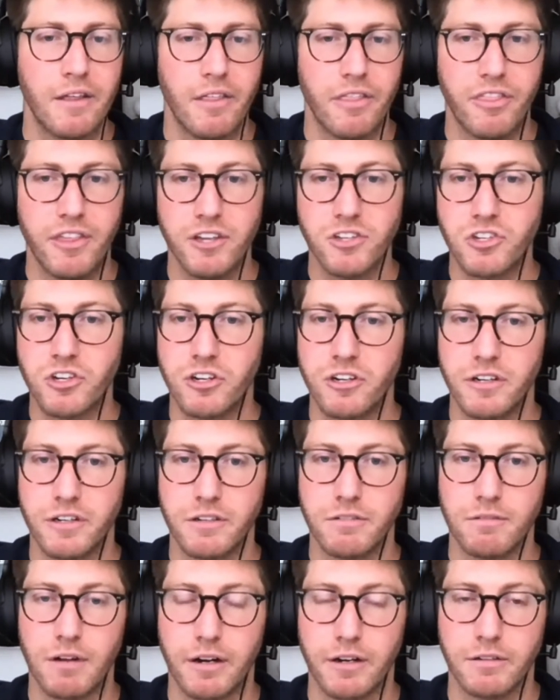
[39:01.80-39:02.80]
these
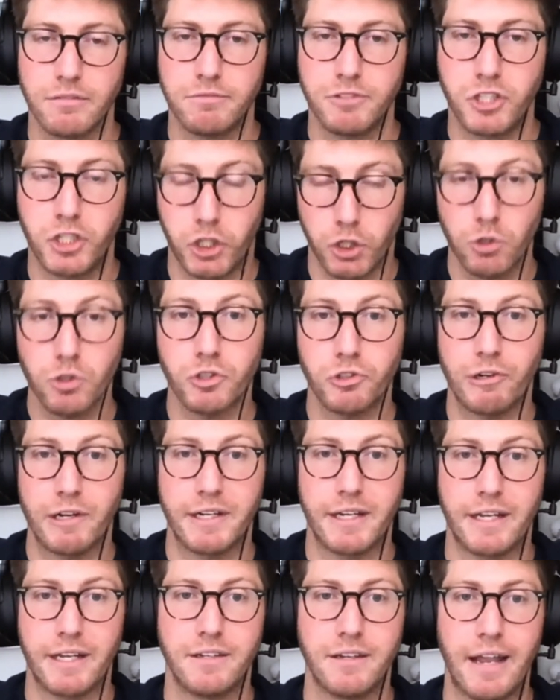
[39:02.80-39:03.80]
are
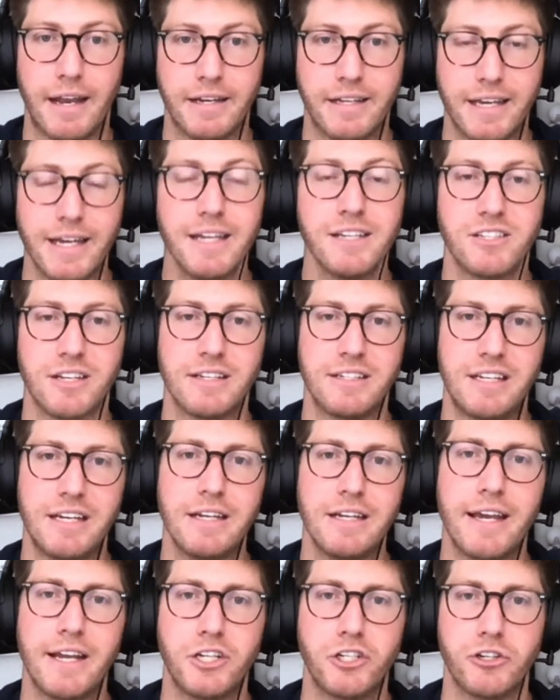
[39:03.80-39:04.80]
children and kids and
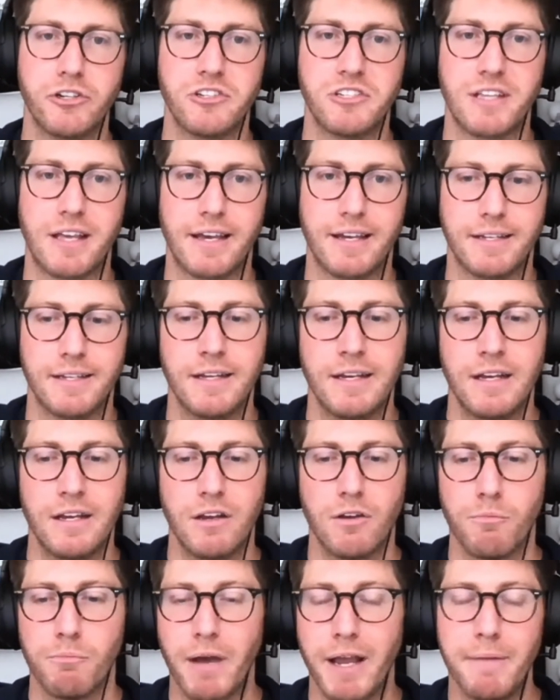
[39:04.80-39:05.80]
teenagers that
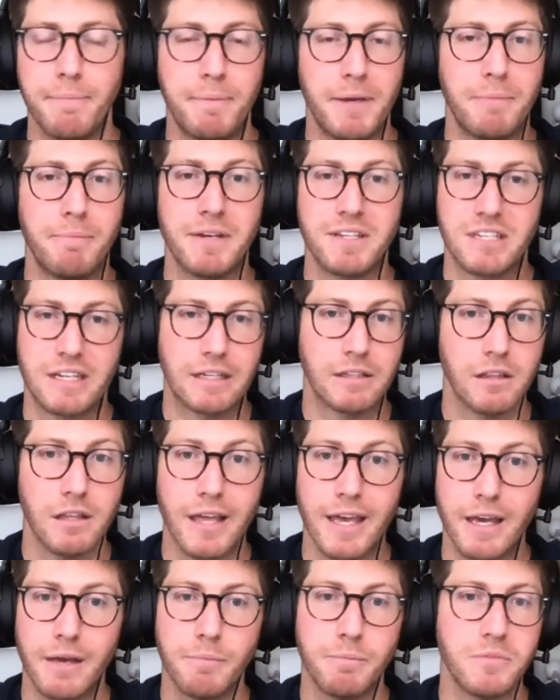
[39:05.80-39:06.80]
might be missing
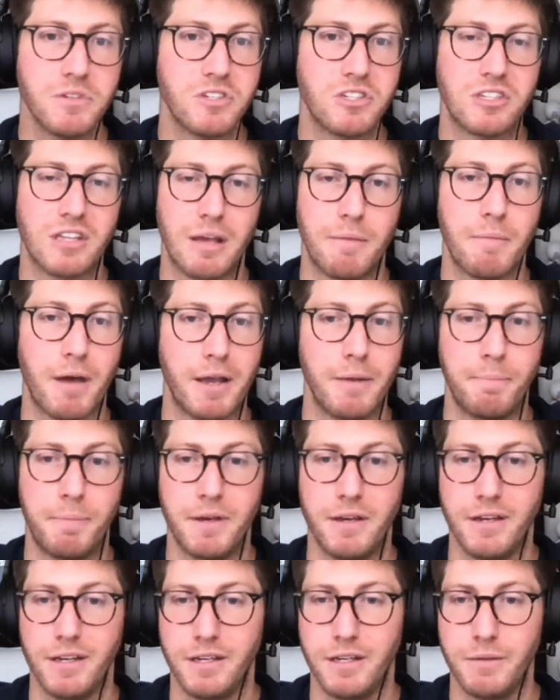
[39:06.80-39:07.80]
limbs, they might
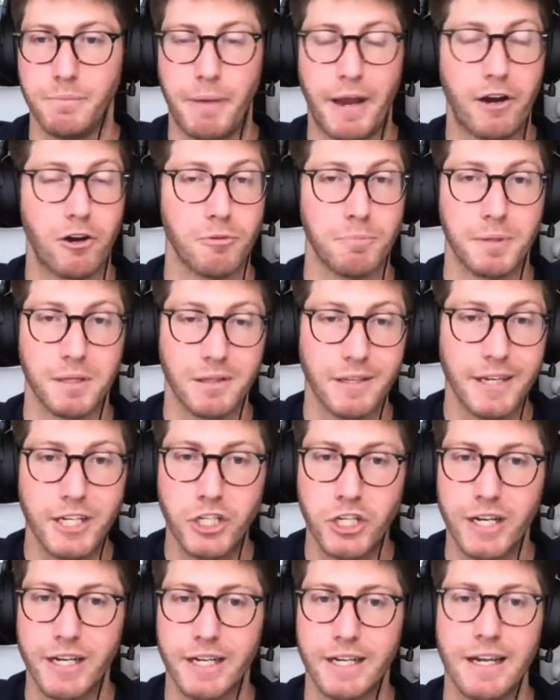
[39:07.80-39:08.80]
be
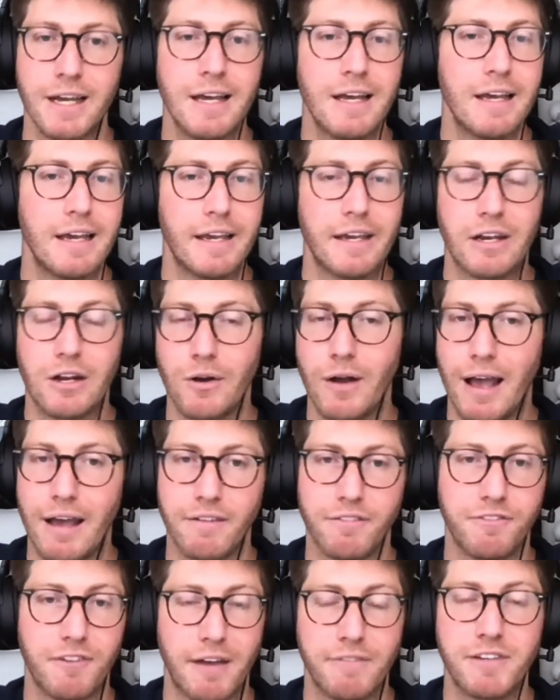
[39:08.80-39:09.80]
paraplegic,
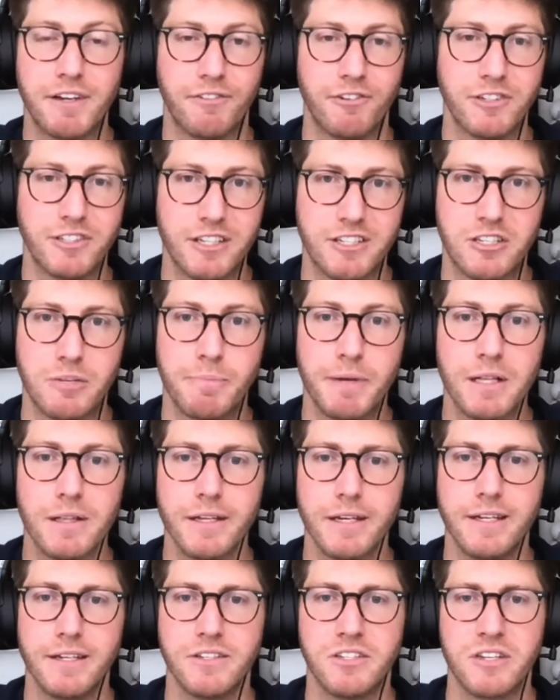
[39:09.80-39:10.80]
have different
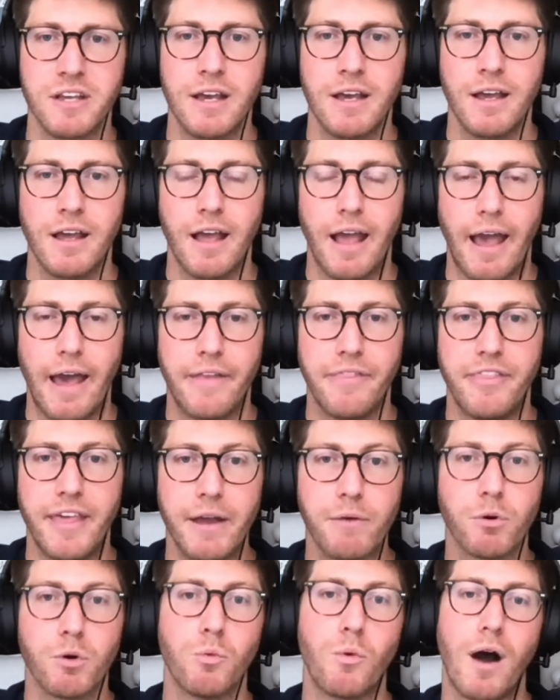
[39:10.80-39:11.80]
disabilities. And they
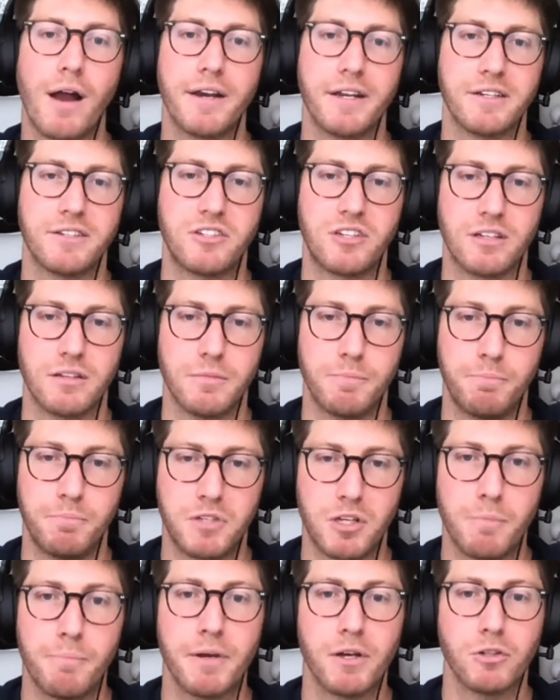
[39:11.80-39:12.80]
were wanting
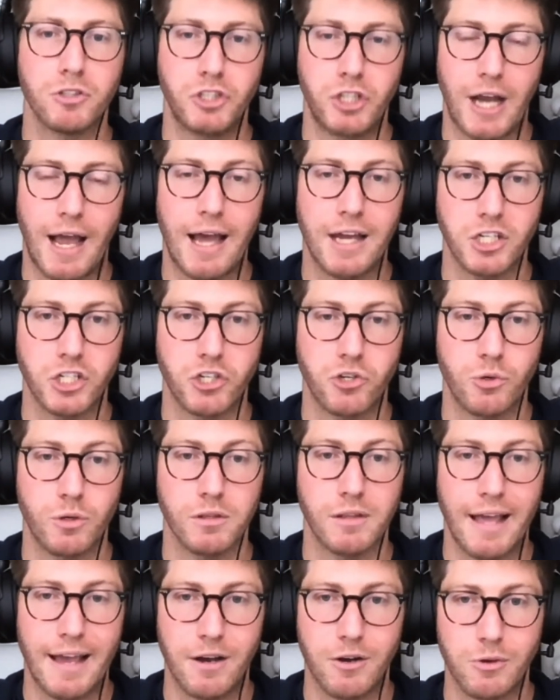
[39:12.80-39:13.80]
to build Josh to
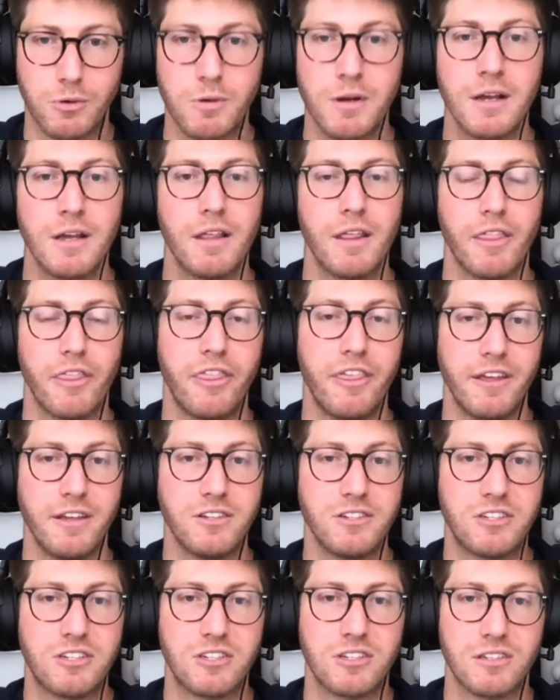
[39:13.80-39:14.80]
allow
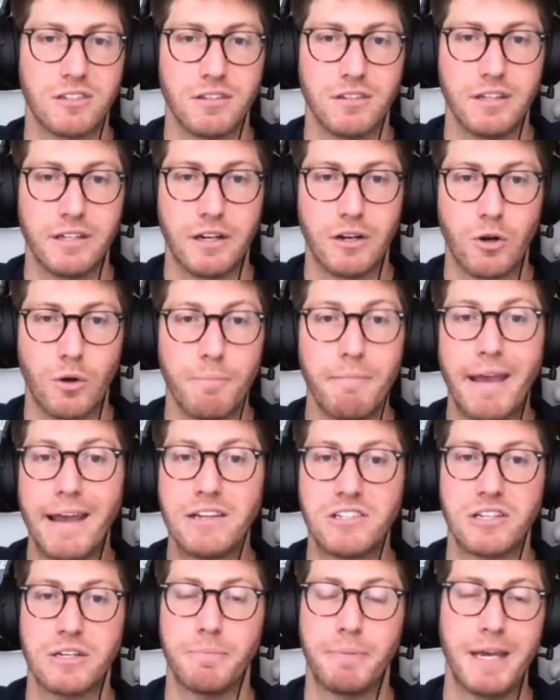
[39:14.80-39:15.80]
these,
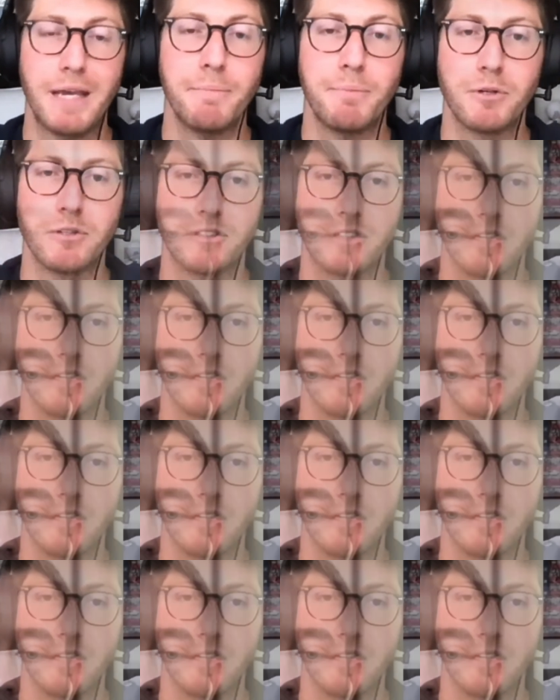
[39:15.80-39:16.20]
amazing people